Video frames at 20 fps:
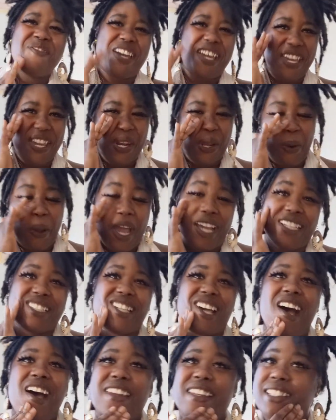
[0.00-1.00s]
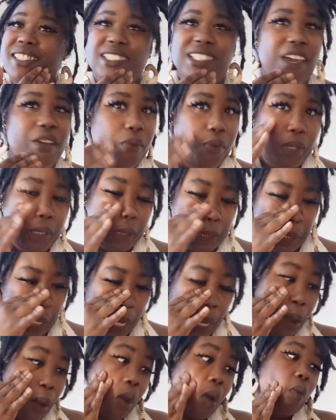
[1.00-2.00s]
but anyways y'all this is a really
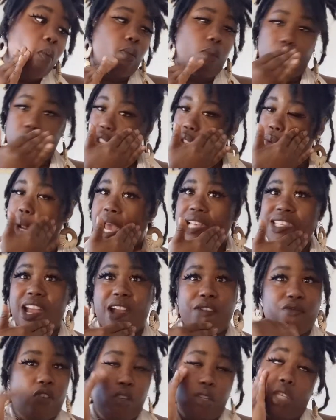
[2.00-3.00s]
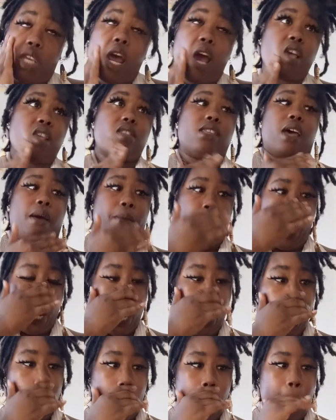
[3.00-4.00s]
good moisturizer I've used it all summer
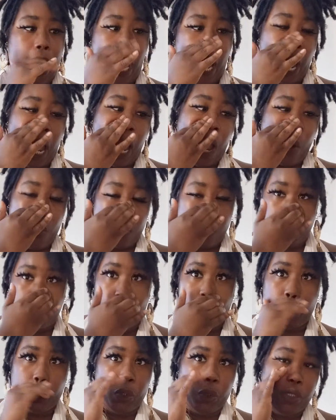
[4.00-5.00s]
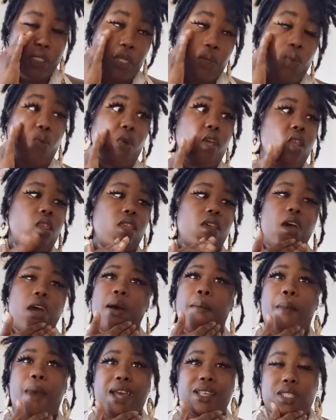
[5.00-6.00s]
and I also use it with
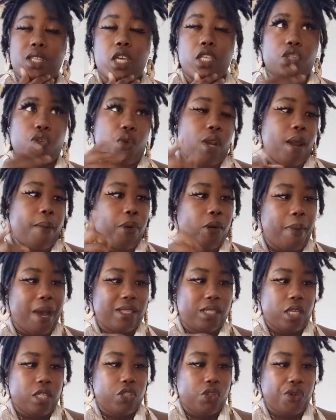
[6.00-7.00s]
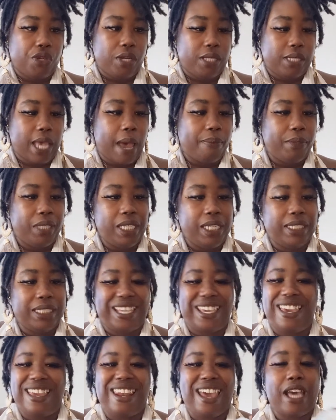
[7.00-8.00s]
my sunscreen I put my sunscreen on top of this
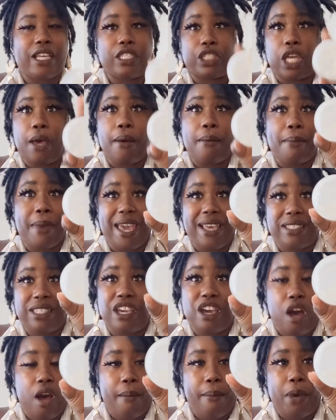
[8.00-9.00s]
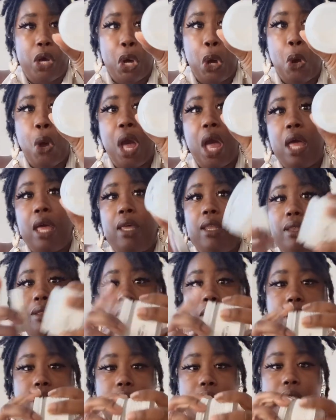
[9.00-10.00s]
and that is an amazing combo
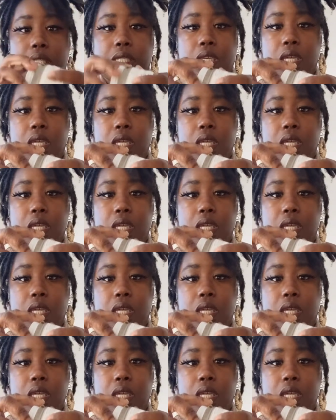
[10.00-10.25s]
this